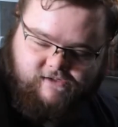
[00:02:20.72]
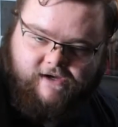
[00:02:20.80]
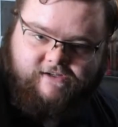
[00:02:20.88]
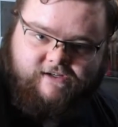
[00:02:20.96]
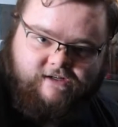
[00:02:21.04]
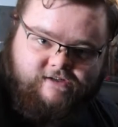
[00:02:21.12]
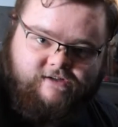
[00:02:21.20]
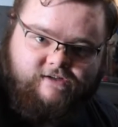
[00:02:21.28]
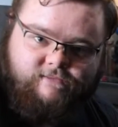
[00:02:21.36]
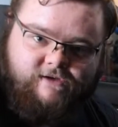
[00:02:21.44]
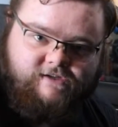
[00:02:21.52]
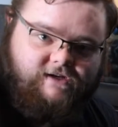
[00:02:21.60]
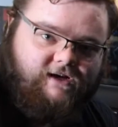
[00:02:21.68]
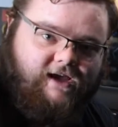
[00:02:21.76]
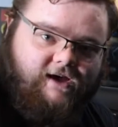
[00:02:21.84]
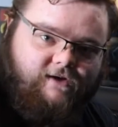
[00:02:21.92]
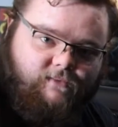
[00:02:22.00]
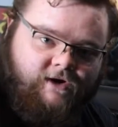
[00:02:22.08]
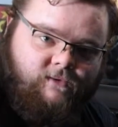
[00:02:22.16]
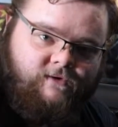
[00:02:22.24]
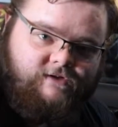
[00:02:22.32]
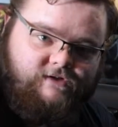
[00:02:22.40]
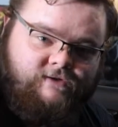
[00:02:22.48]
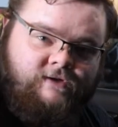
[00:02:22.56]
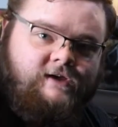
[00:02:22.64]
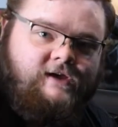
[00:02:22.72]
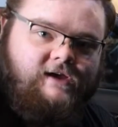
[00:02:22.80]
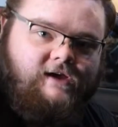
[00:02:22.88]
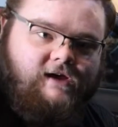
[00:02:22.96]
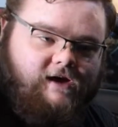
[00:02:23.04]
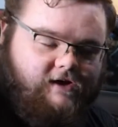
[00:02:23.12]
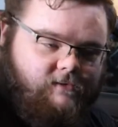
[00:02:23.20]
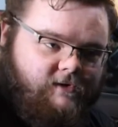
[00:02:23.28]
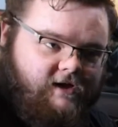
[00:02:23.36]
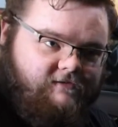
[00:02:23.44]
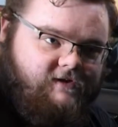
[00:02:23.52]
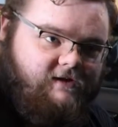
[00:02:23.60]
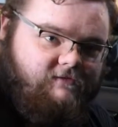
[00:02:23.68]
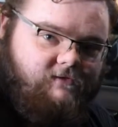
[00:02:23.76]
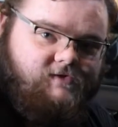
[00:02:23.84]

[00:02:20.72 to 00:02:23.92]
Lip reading: liked to listen to music loud when I want to. I don't want to have the